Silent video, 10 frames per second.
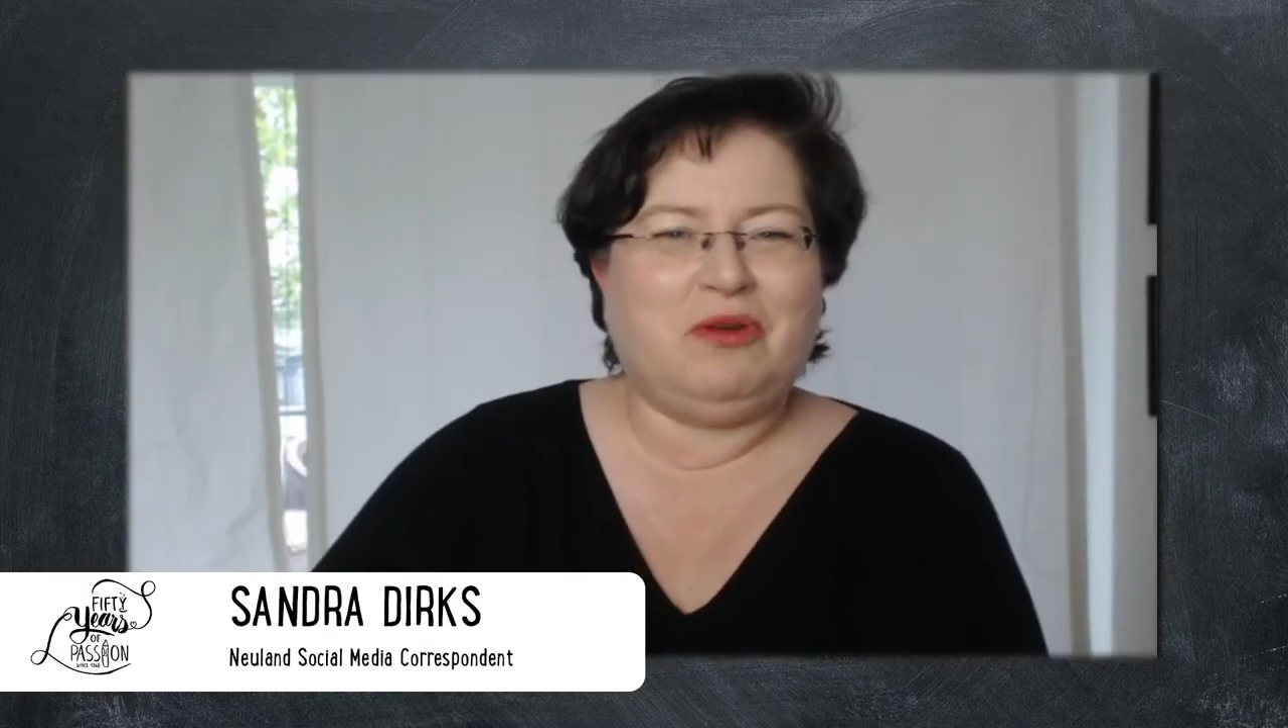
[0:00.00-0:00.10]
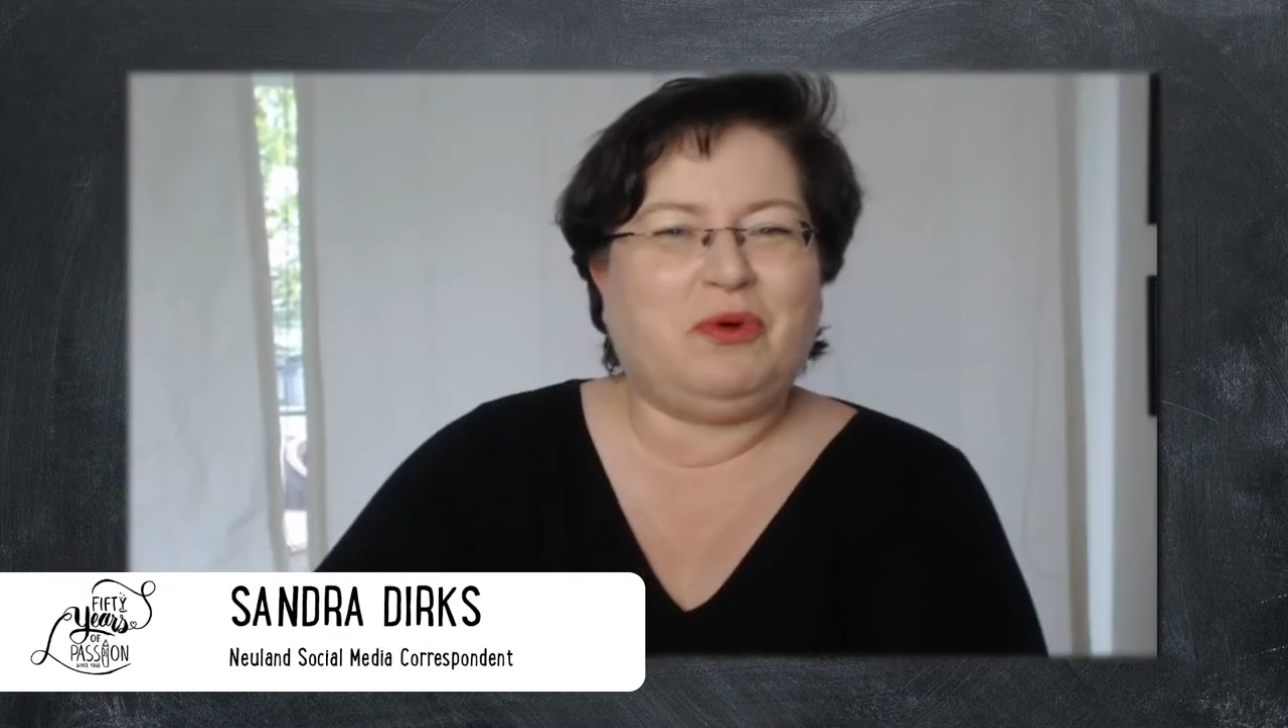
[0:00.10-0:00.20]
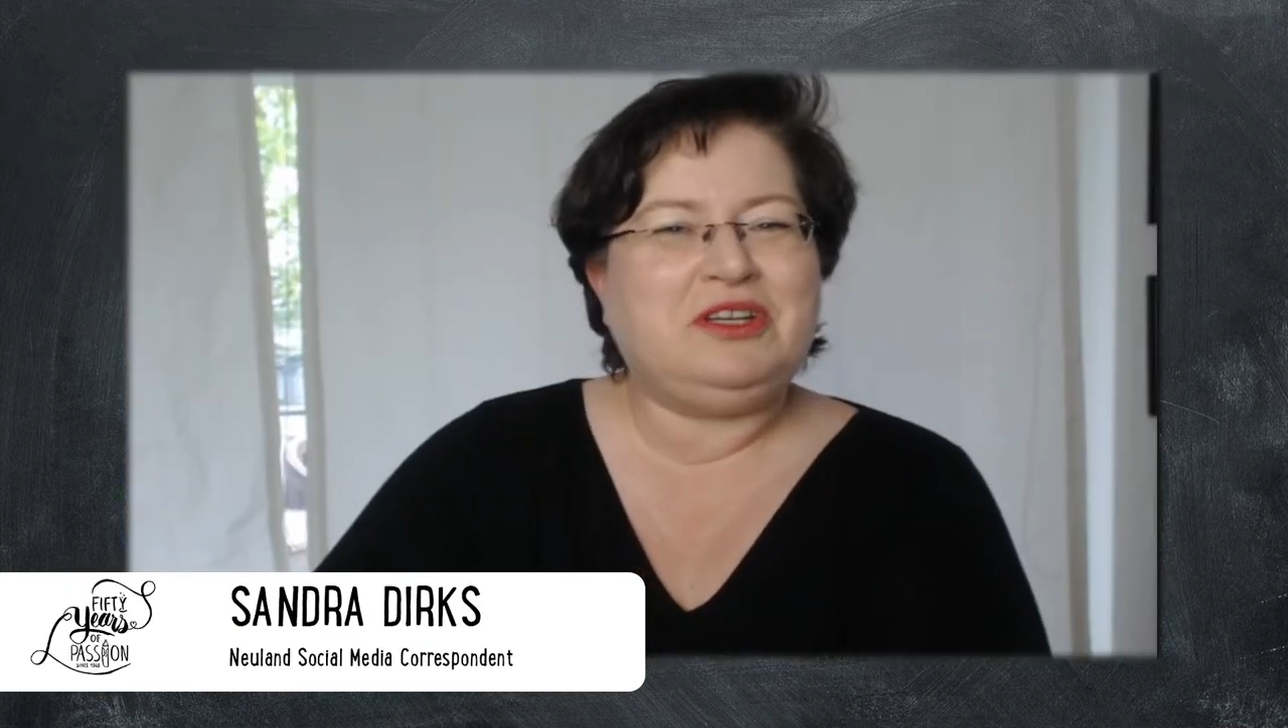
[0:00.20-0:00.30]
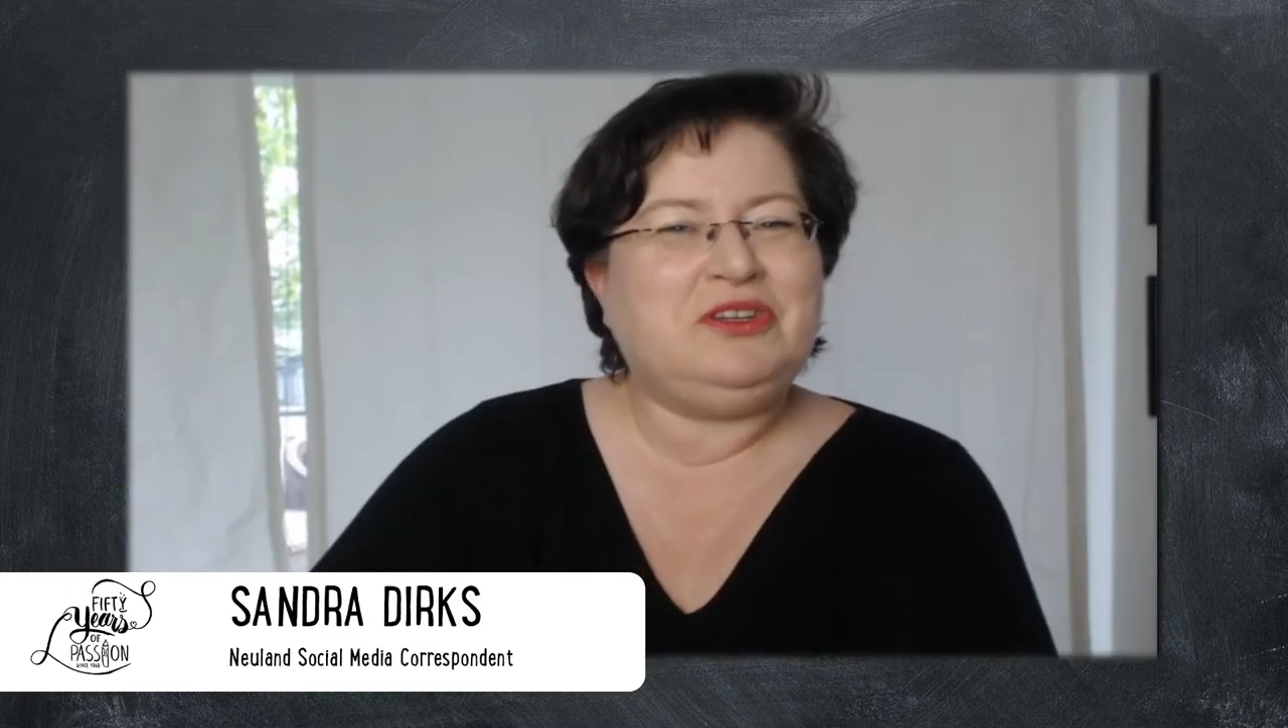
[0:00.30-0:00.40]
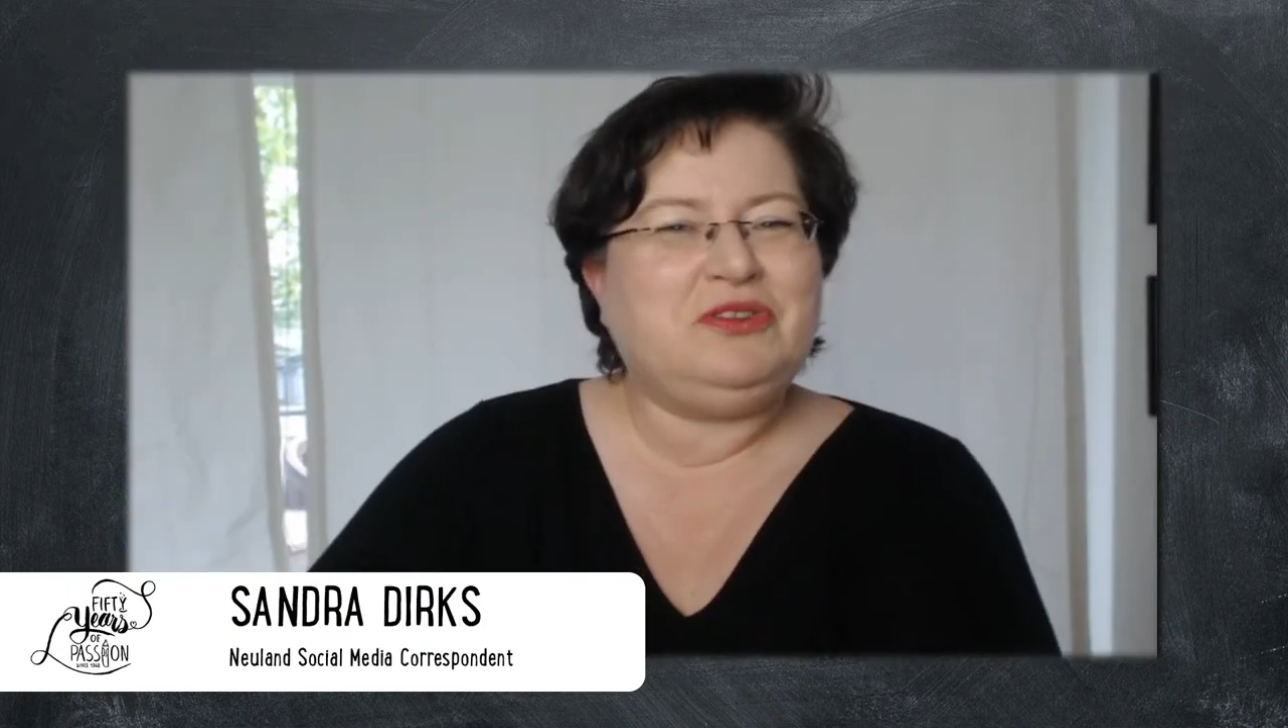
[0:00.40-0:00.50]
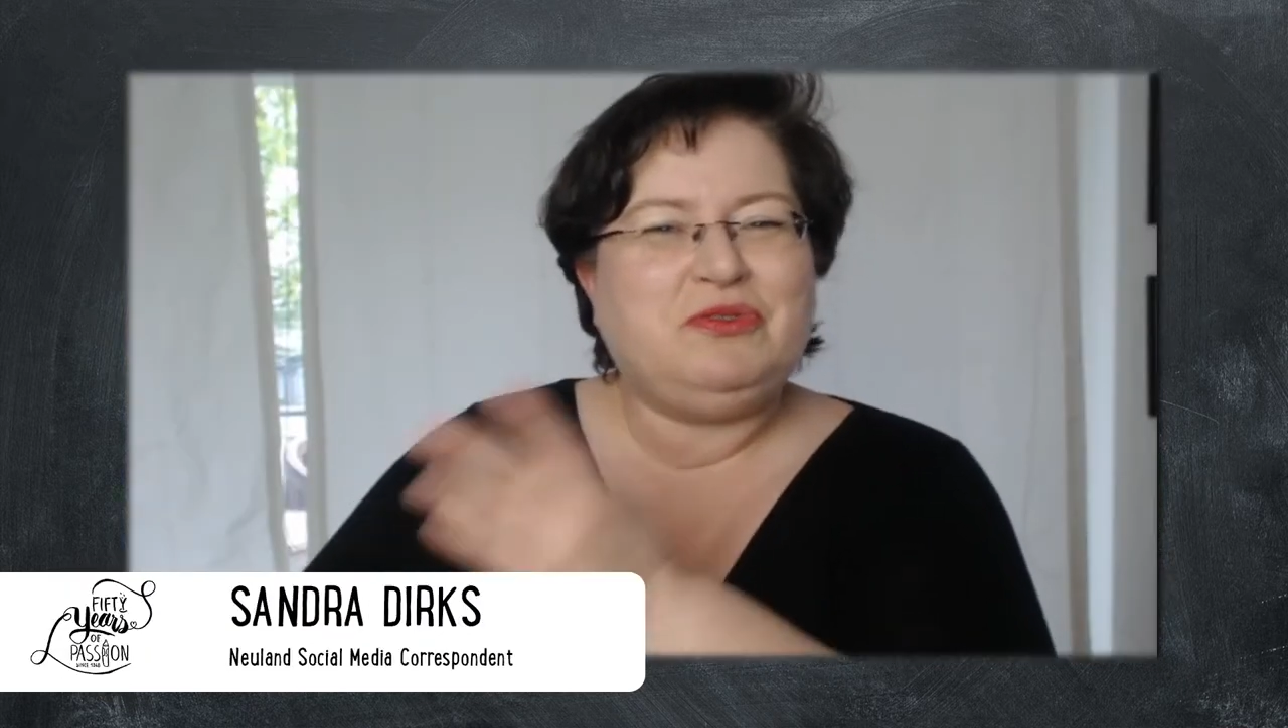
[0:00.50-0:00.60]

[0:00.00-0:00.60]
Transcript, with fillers: And what